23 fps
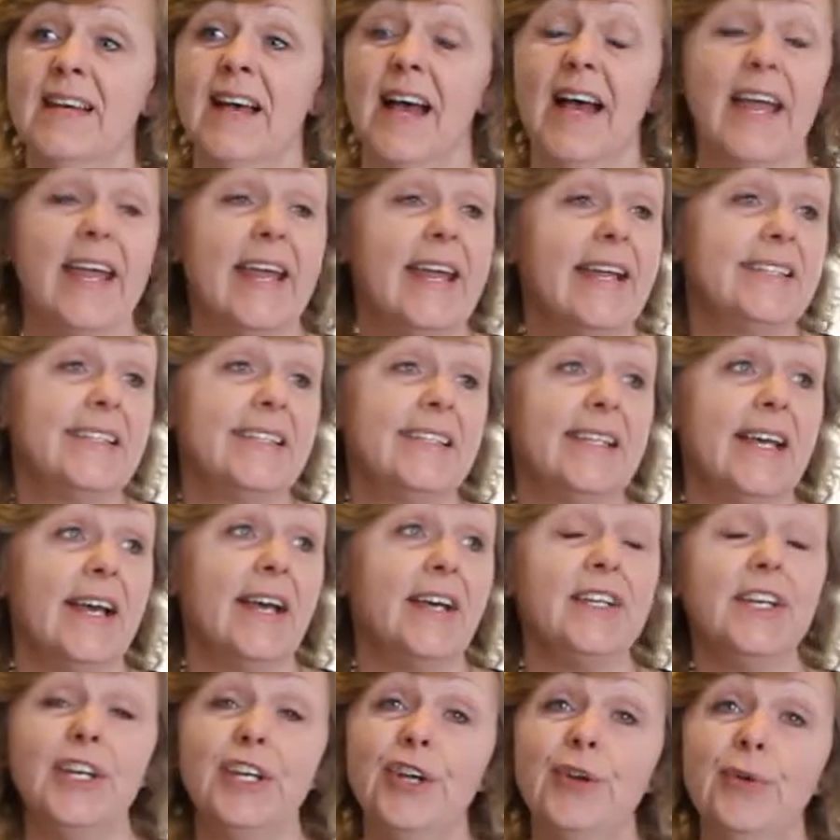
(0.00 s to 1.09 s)
I hate to
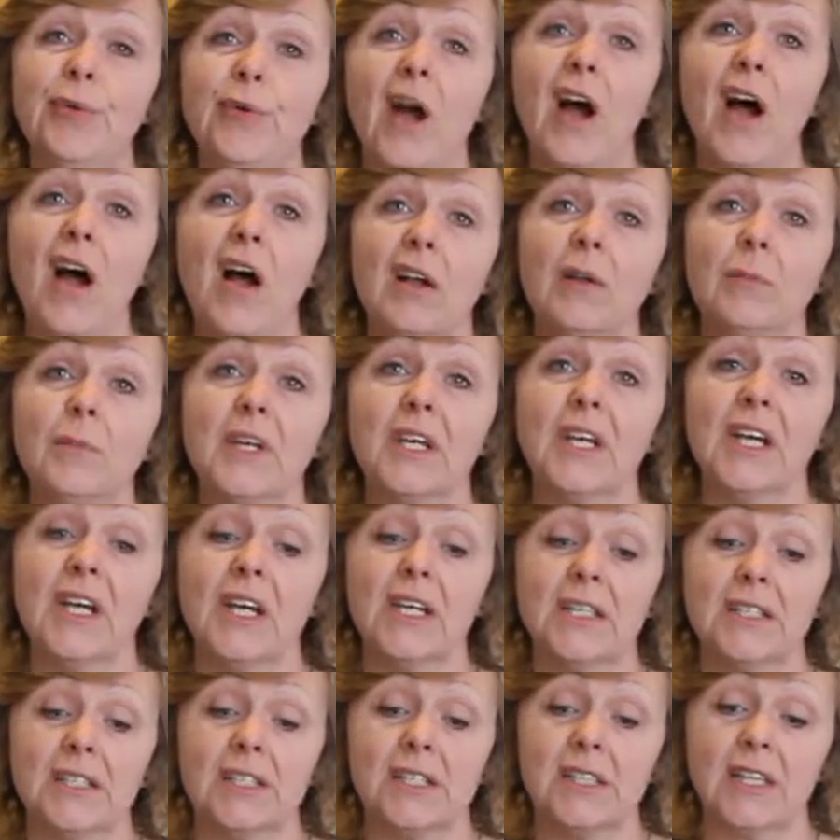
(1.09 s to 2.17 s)
tell you, you're wrong,
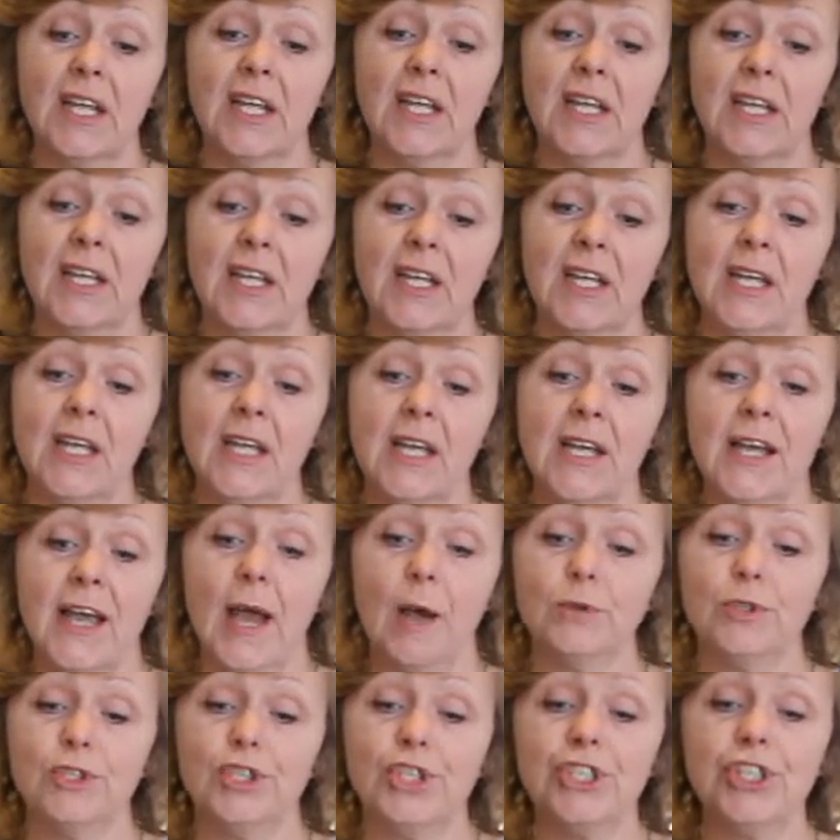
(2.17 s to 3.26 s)
because
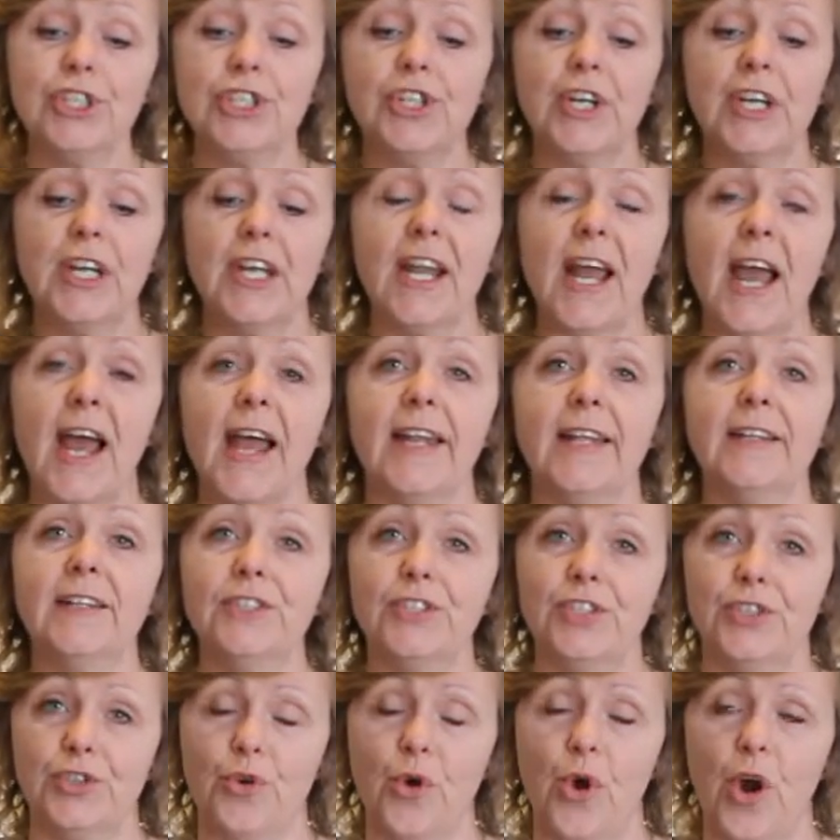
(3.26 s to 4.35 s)
I was just looking at it in the
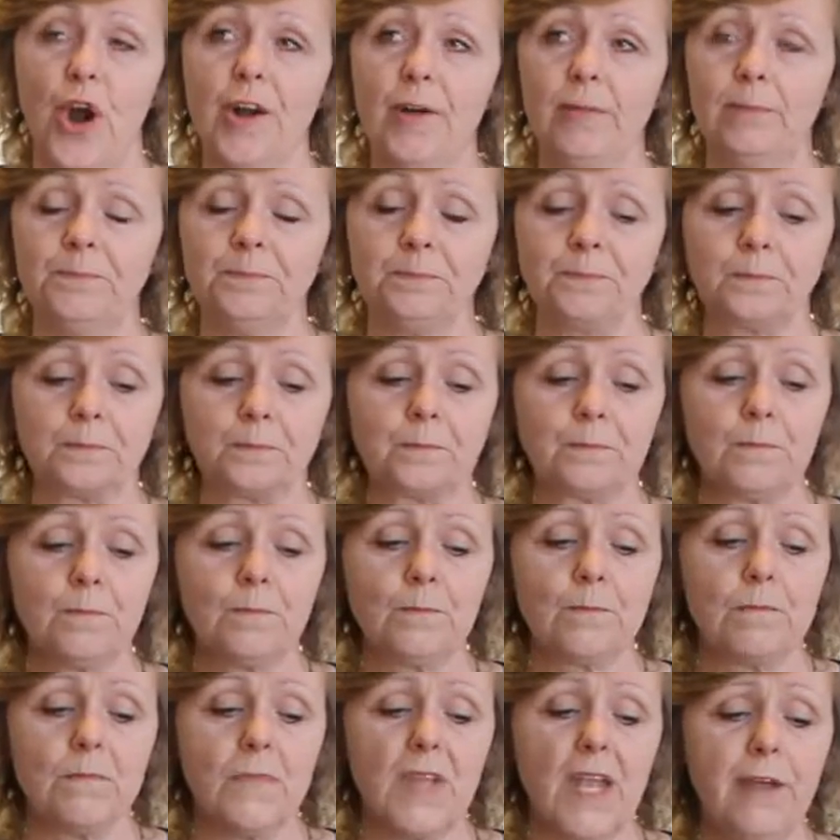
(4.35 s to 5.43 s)
store,
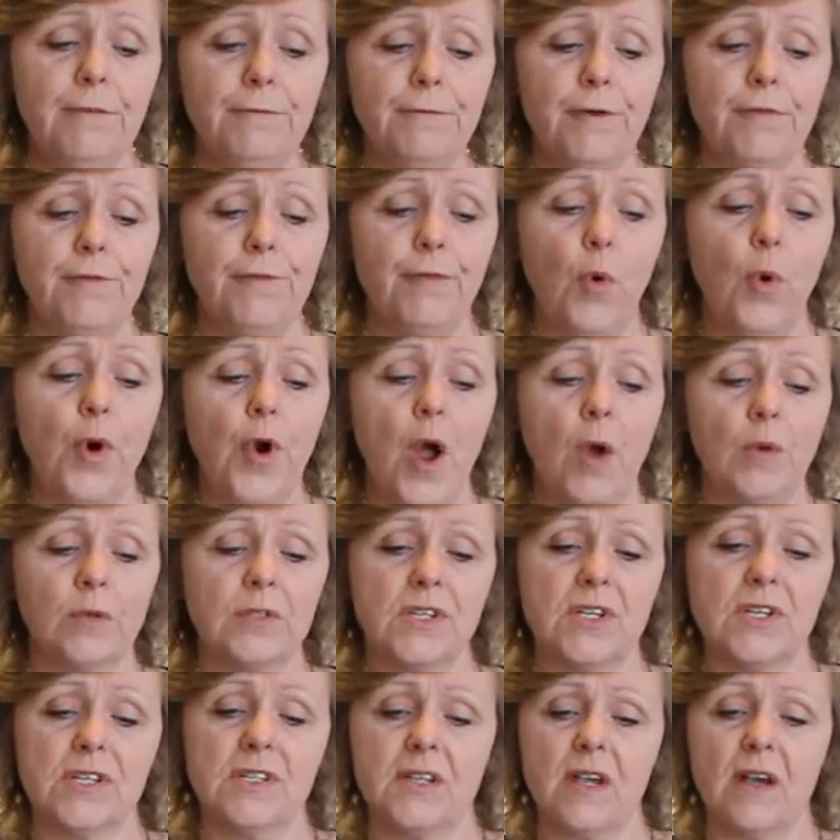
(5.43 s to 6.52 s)
and for 4
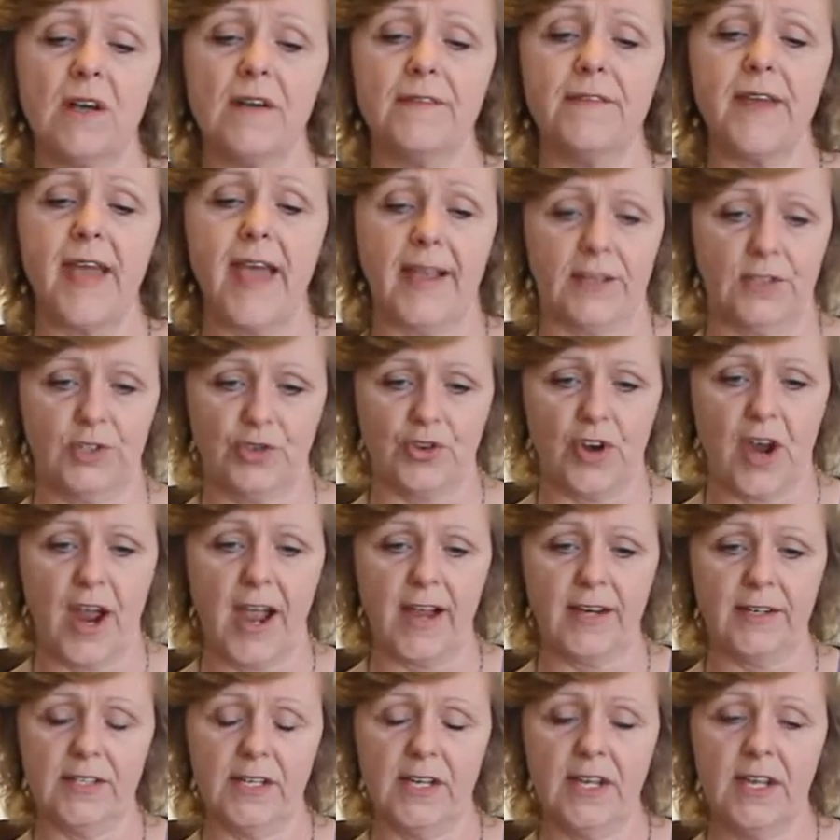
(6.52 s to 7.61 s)
ounces of
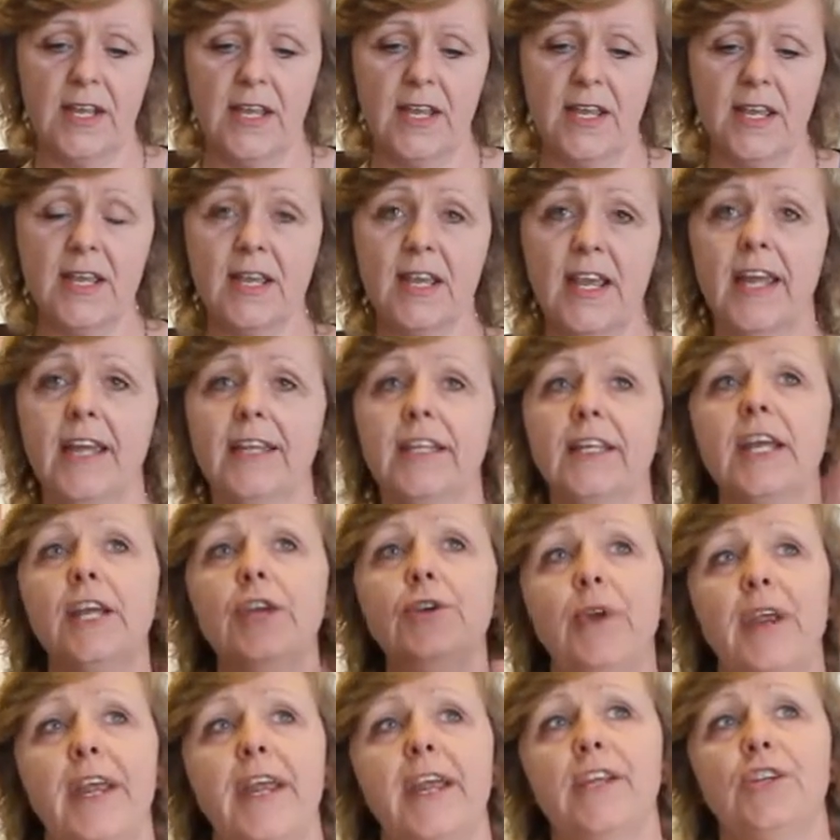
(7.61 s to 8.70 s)
extract, it
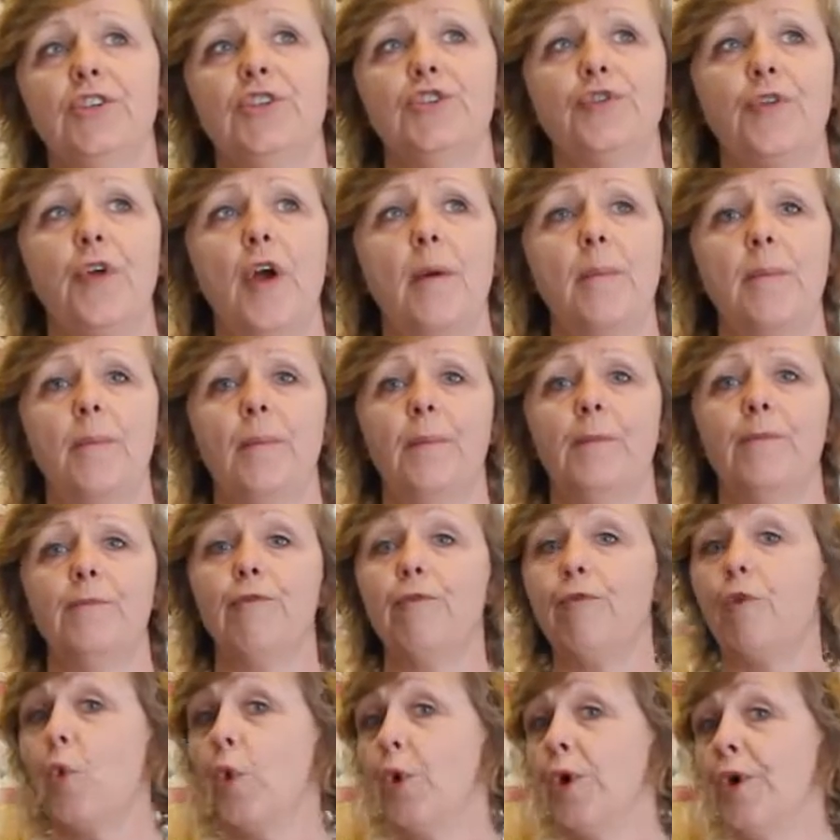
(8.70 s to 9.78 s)
can range from
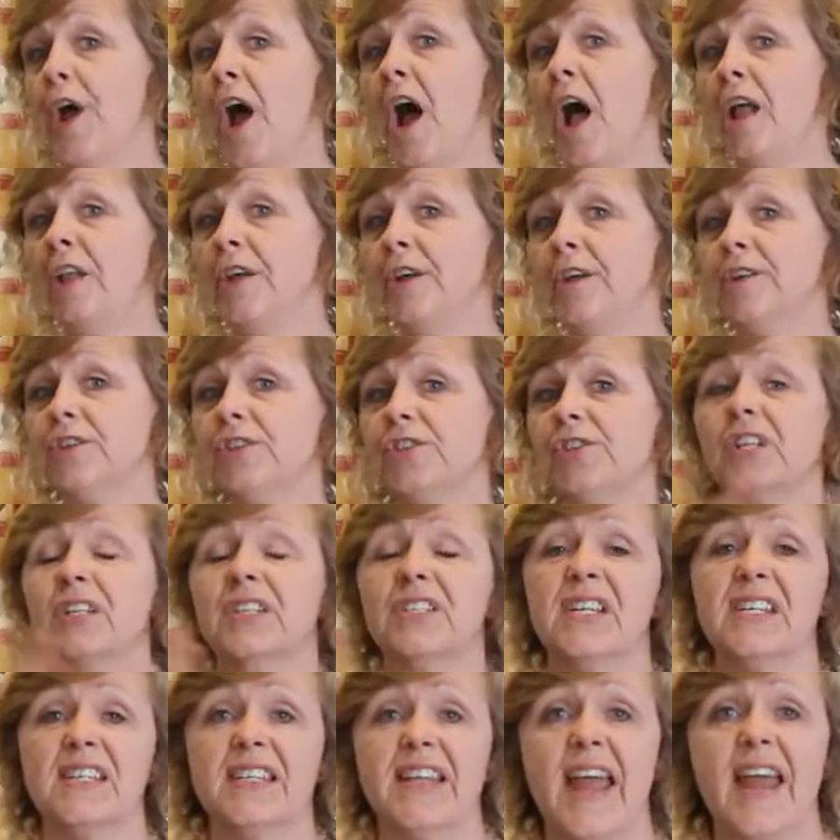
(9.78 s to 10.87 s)
$4
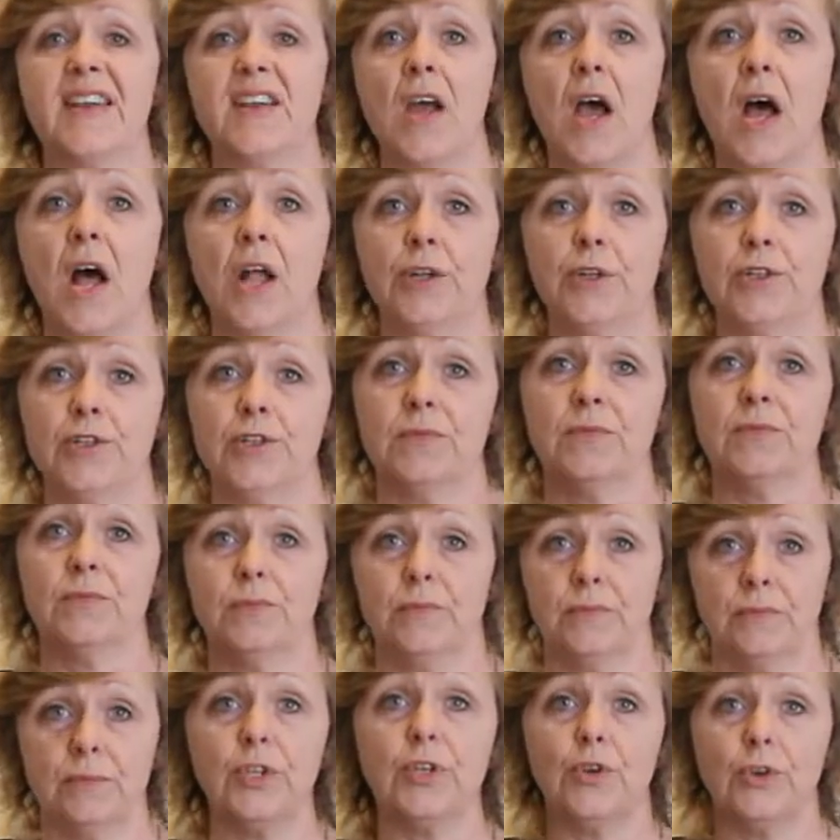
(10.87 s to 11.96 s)
to $10,
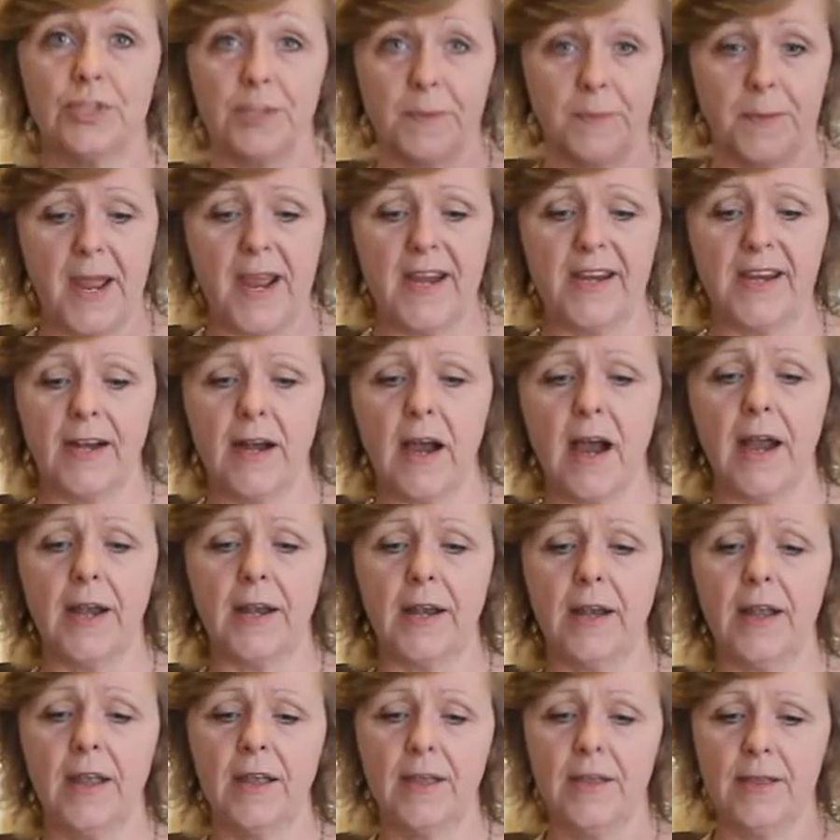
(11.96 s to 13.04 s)
you know, depending
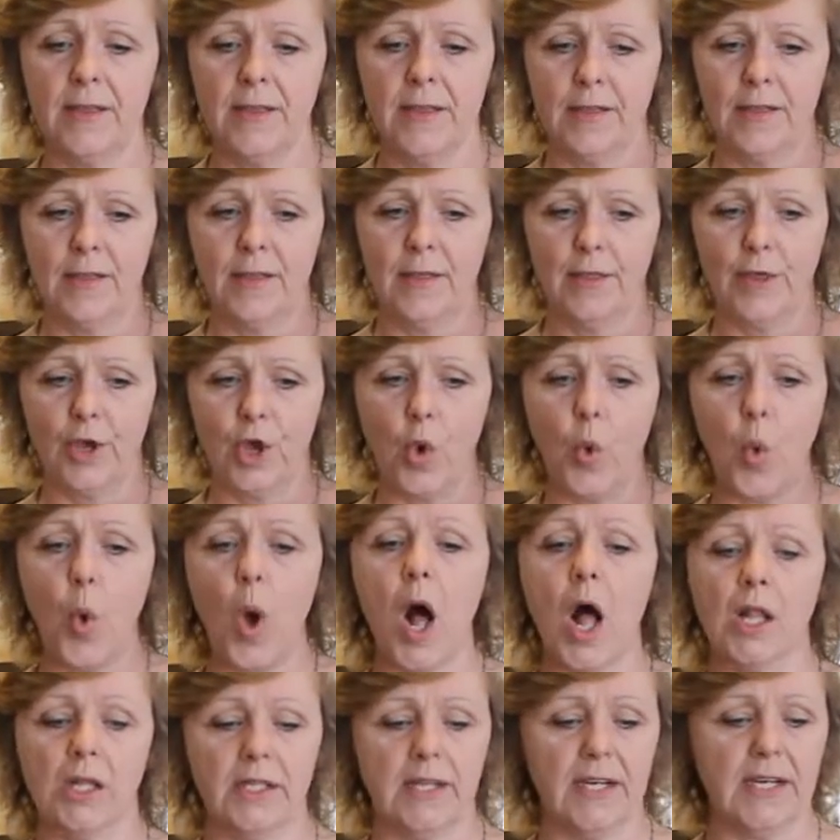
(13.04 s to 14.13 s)
on the
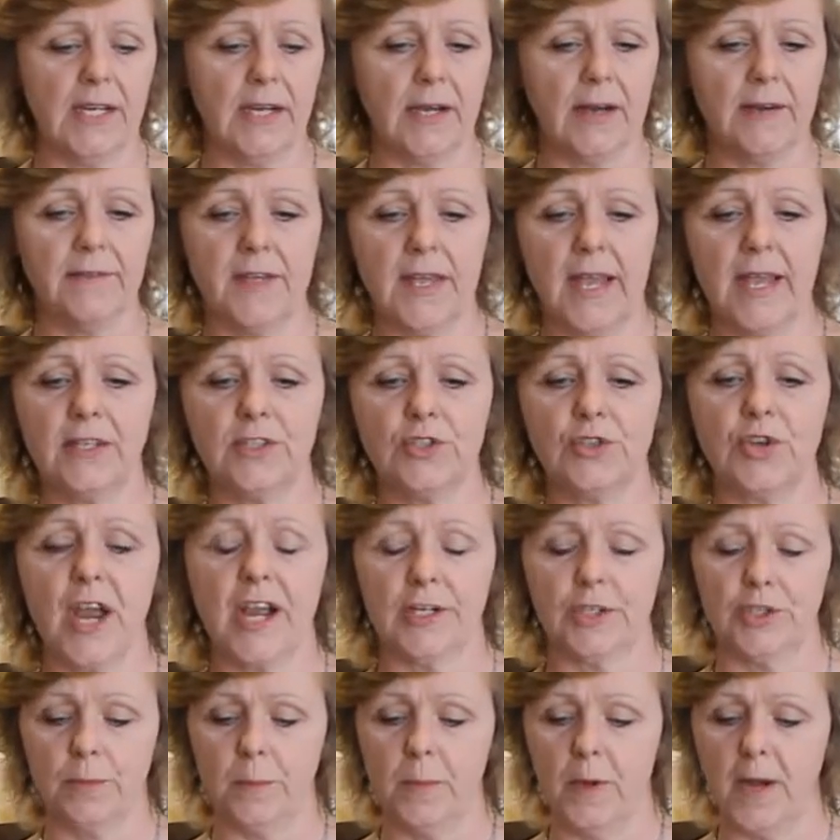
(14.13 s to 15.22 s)
quality of the
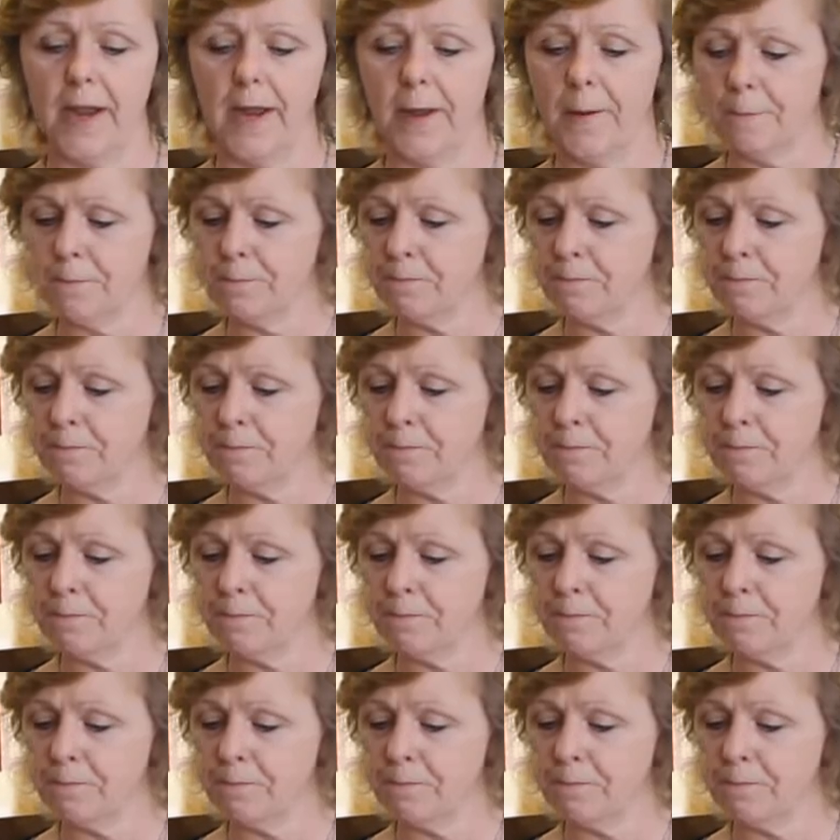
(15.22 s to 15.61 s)
extract you buy.